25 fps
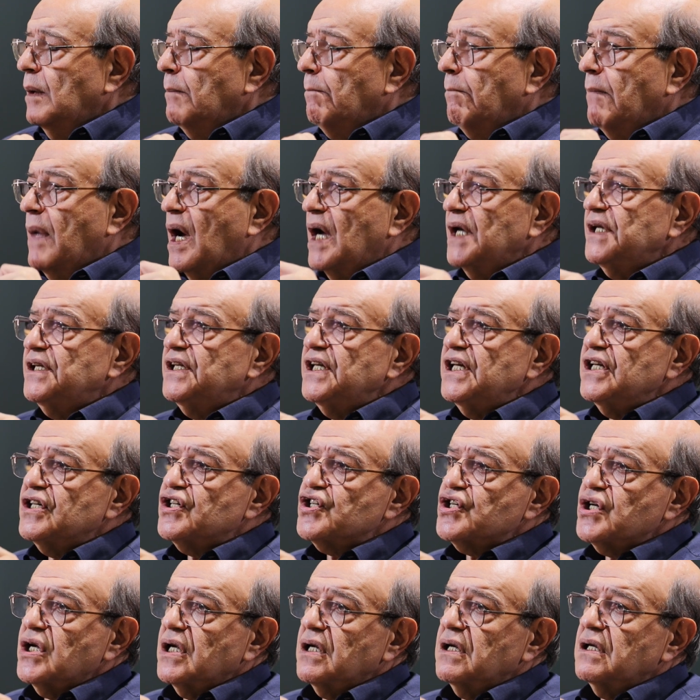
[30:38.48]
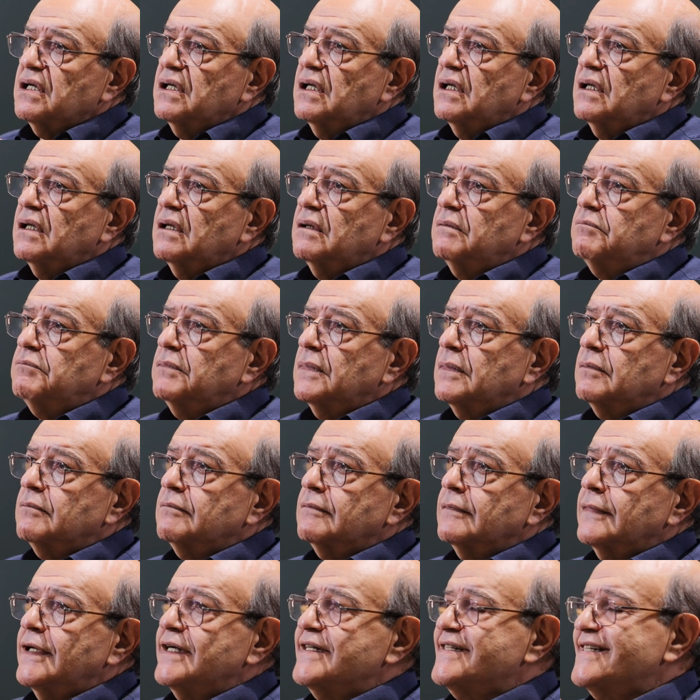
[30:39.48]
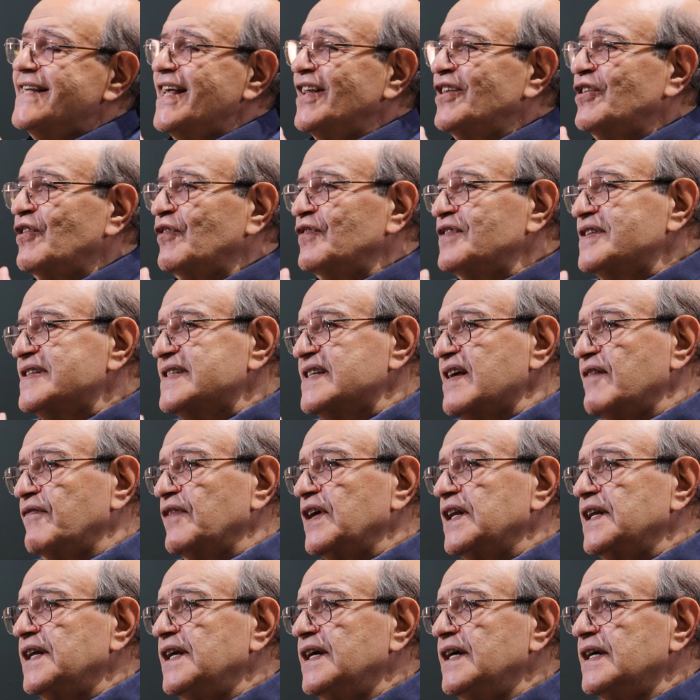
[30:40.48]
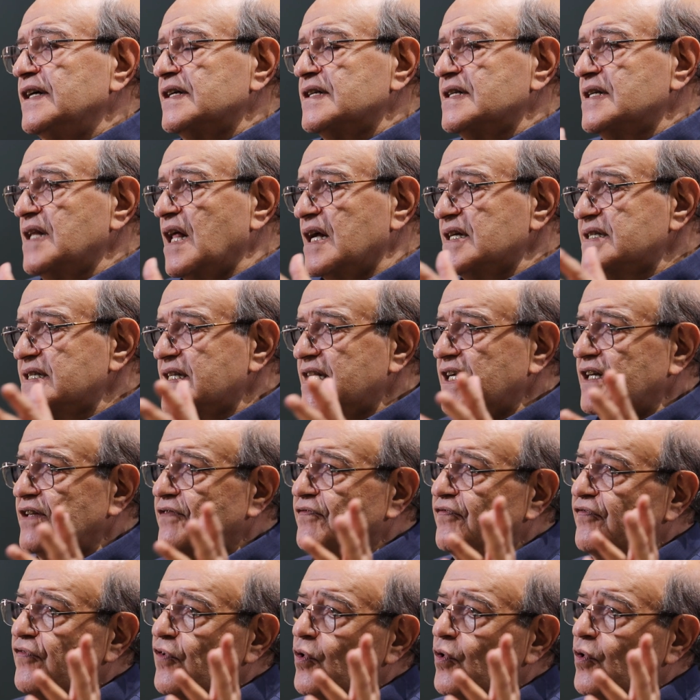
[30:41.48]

My teaching, instead of 7 years, lasted